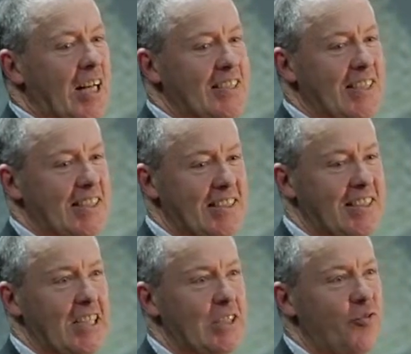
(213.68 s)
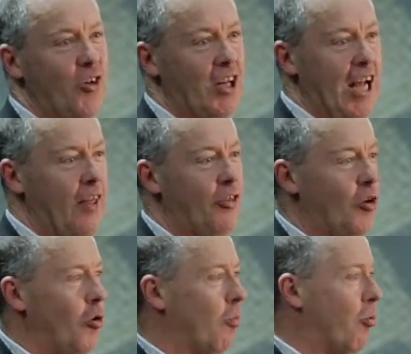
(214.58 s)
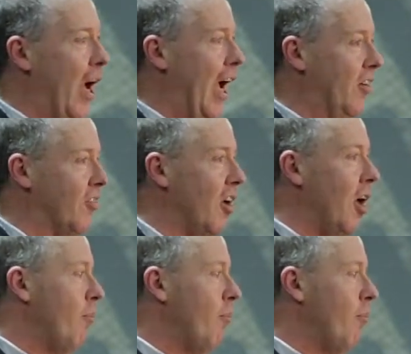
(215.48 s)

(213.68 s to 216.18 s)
a successful ethical brand